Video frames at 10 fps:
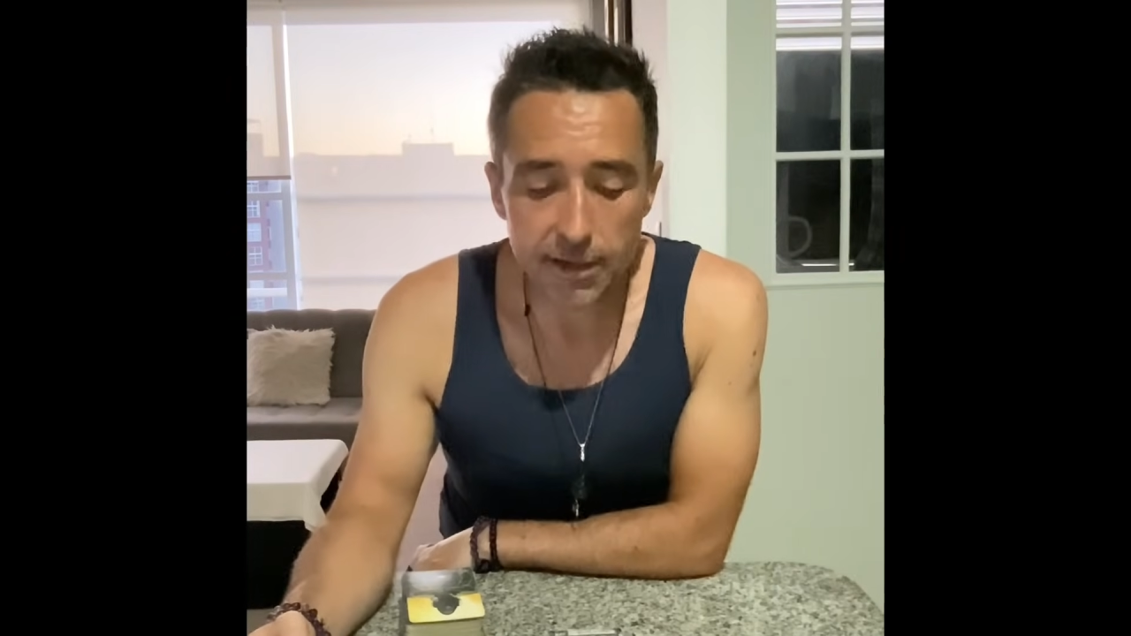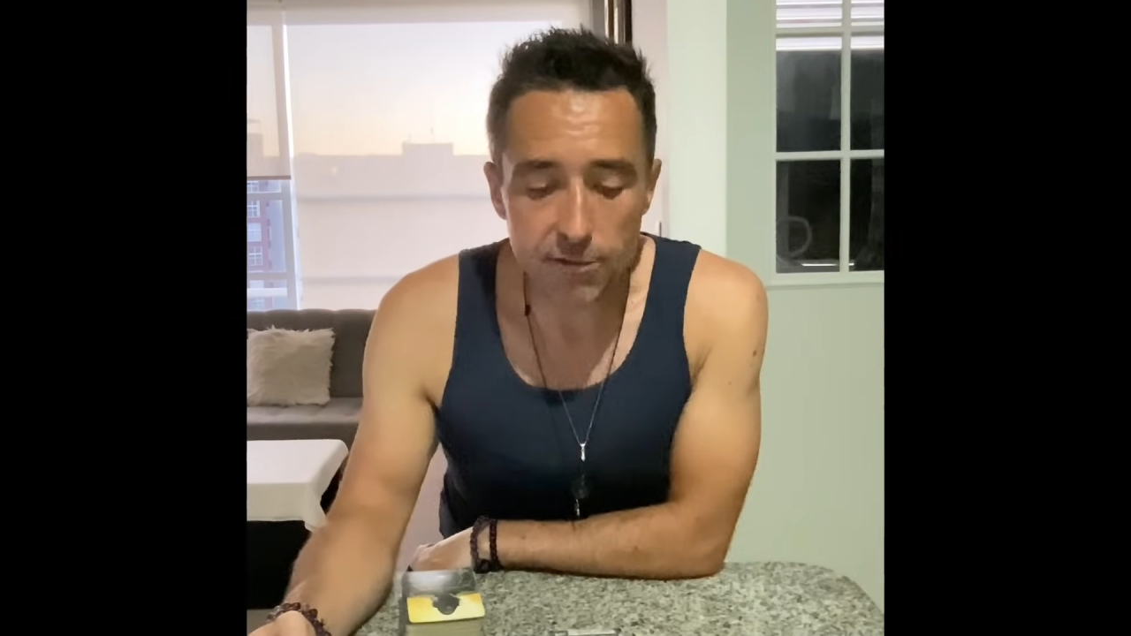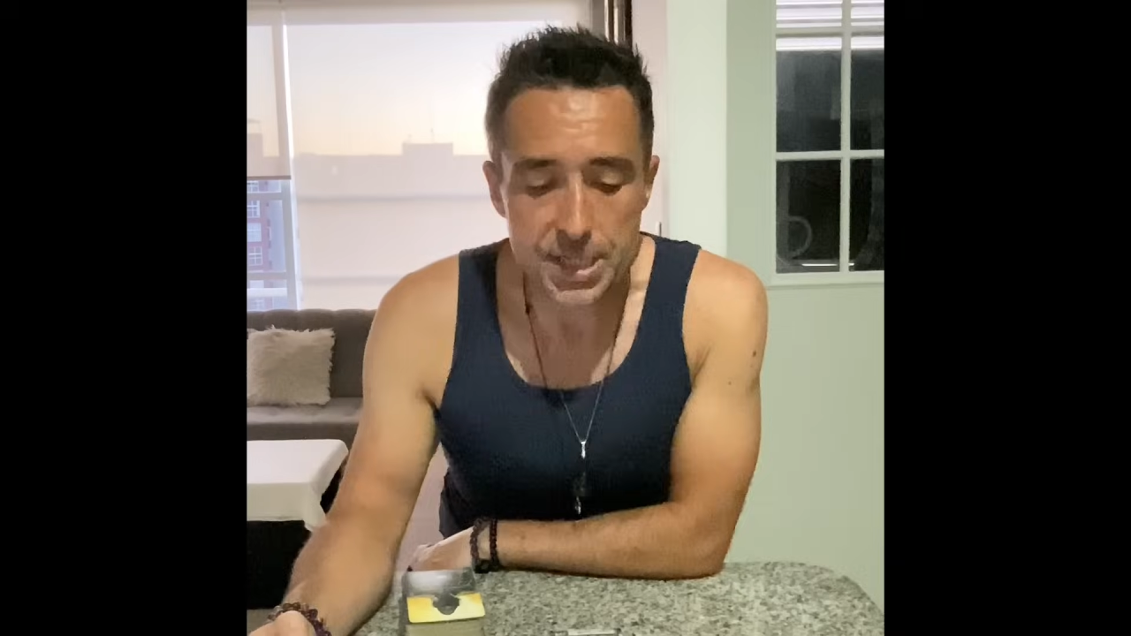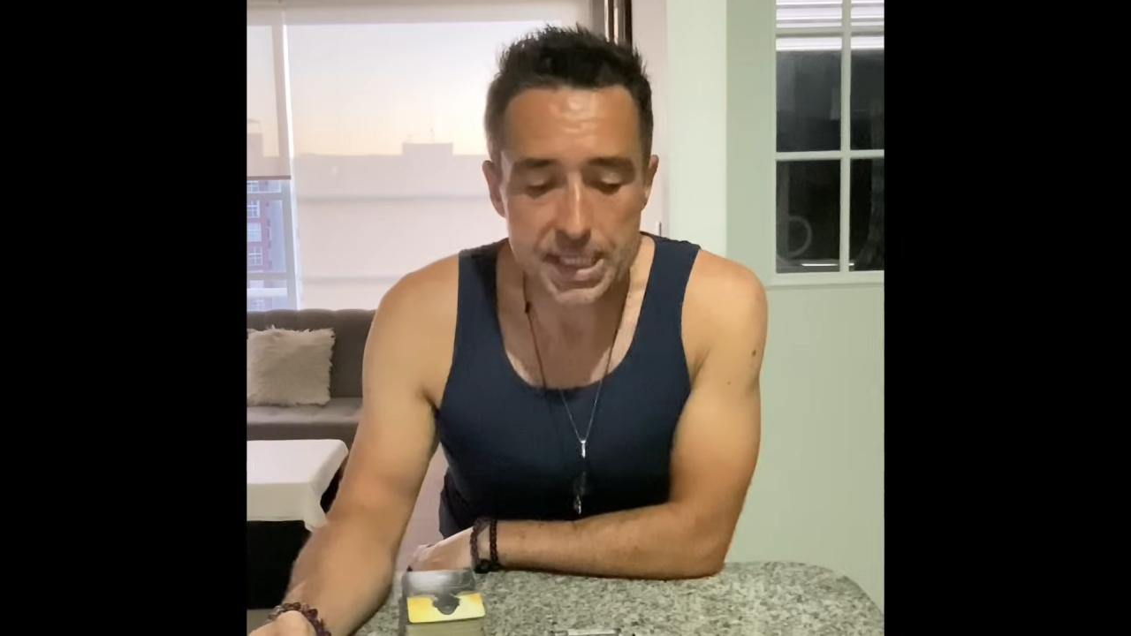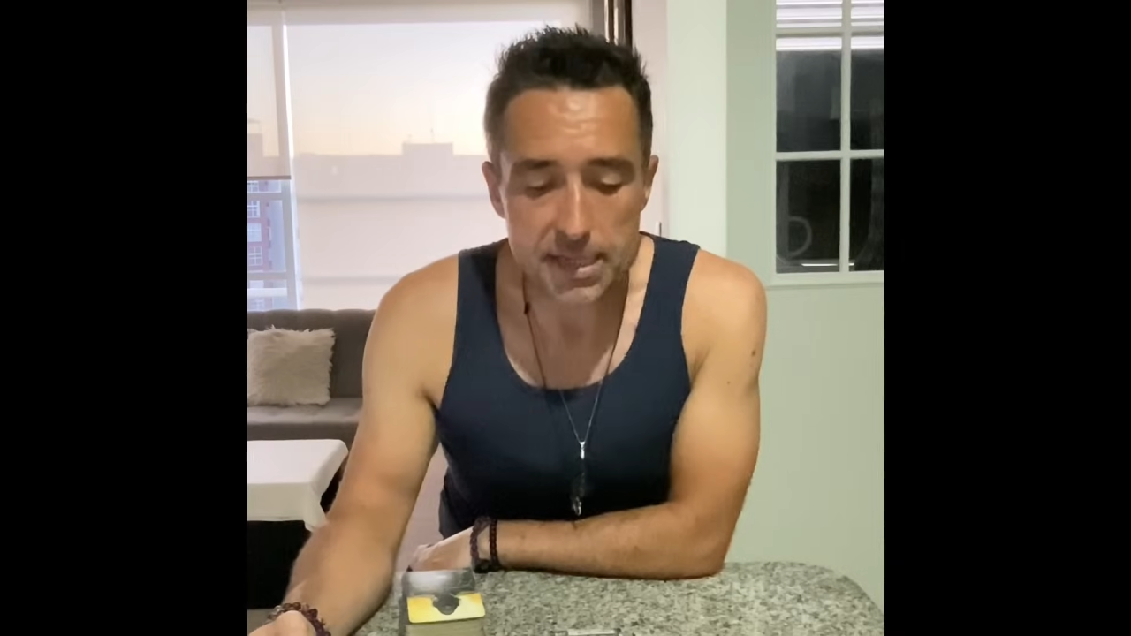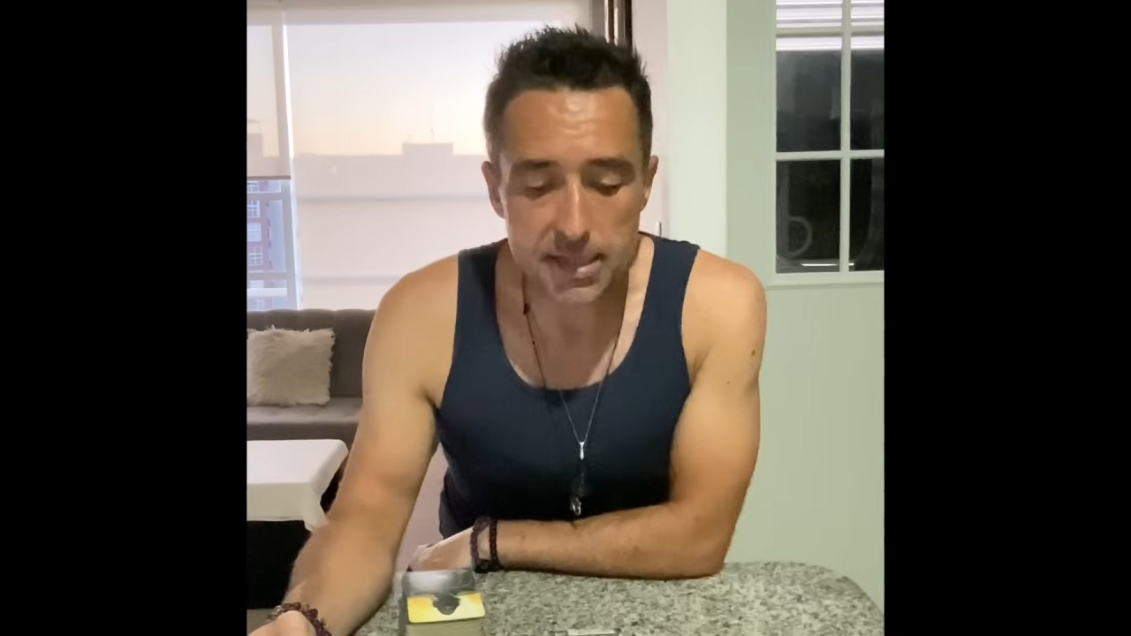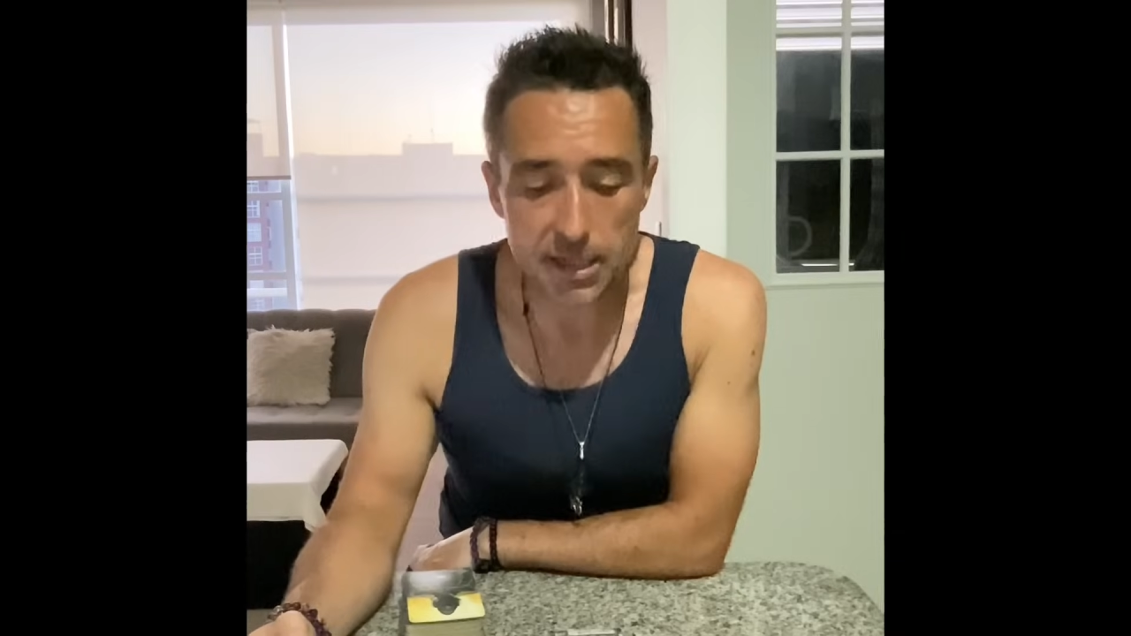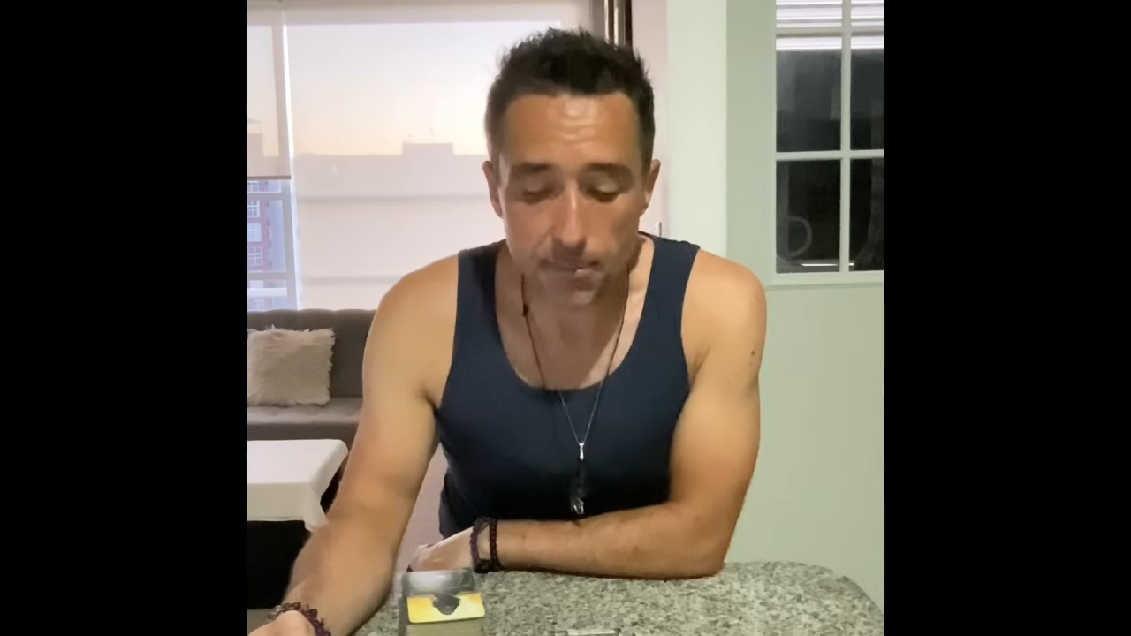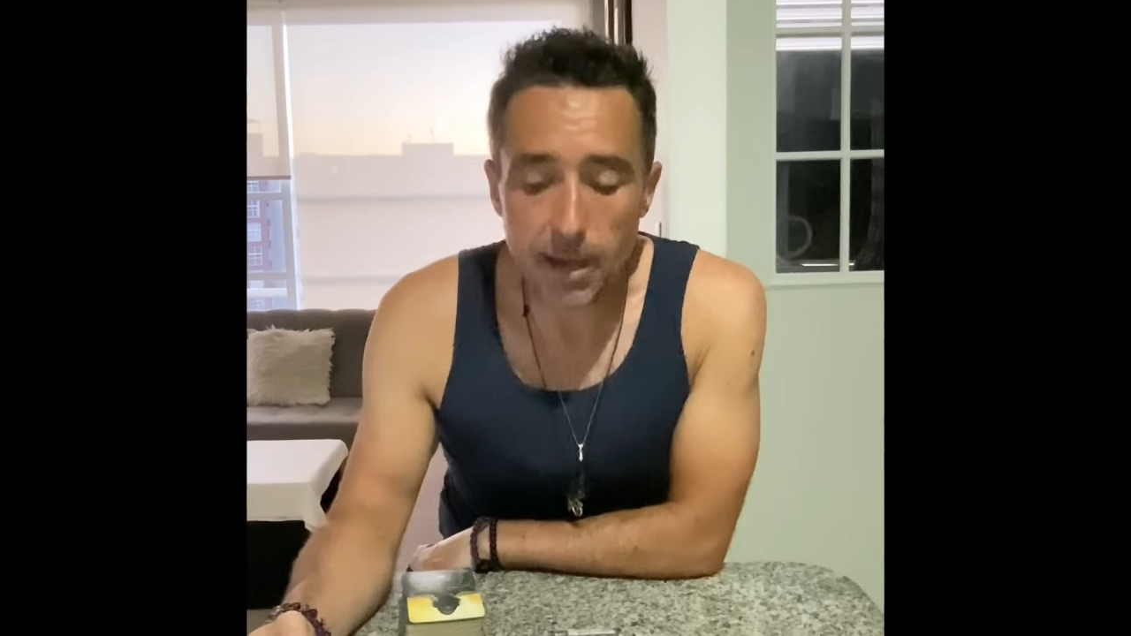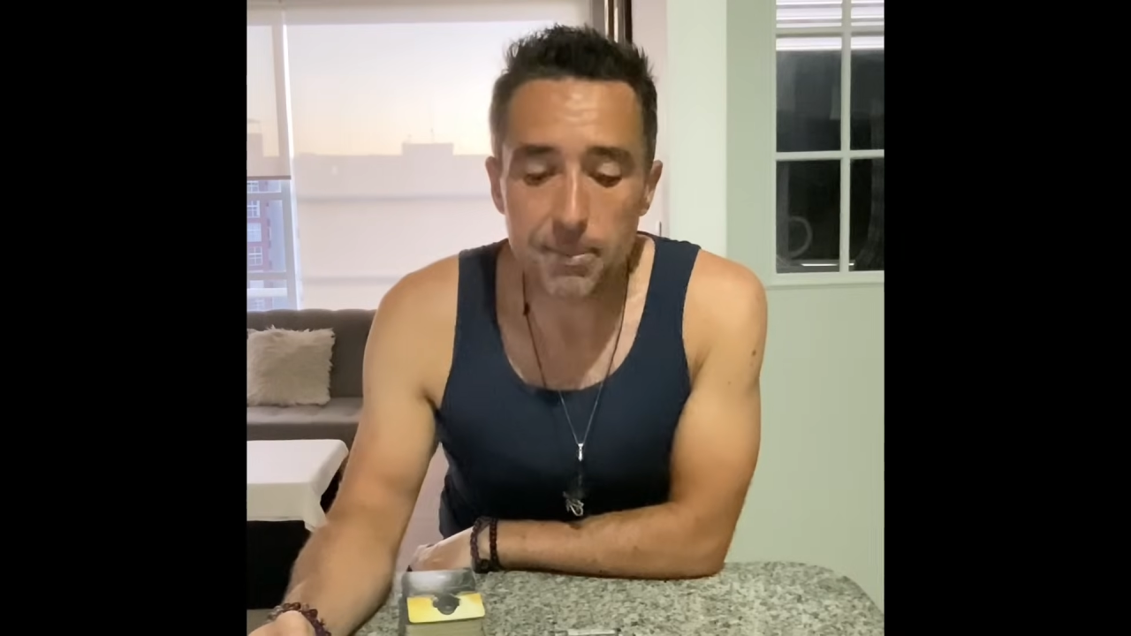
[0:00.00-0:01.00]
you
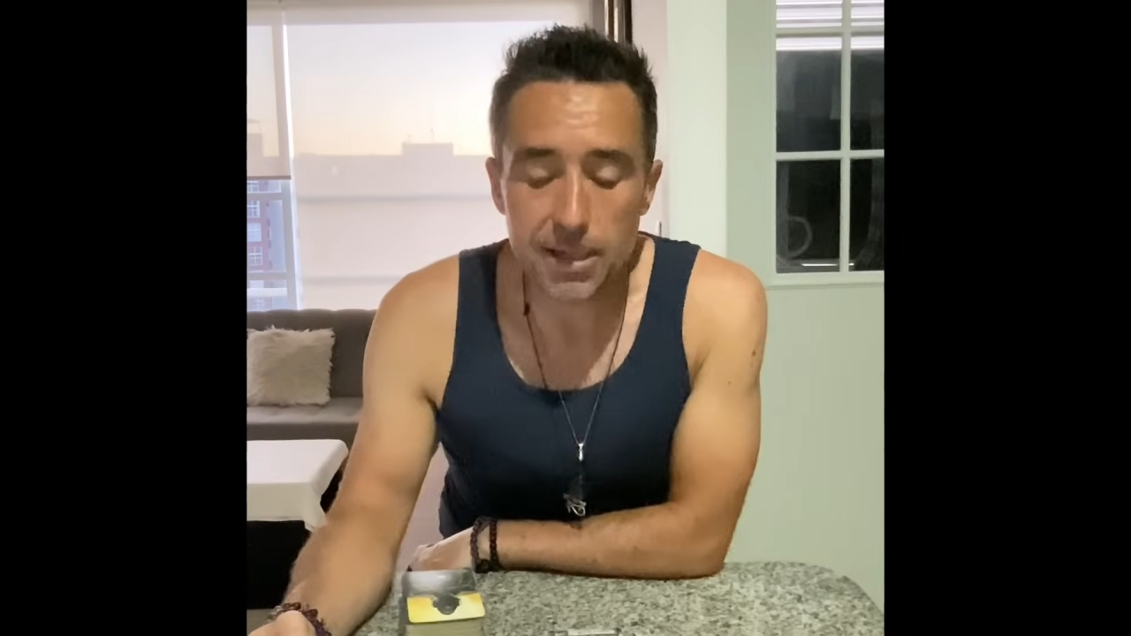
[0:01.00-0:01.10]
might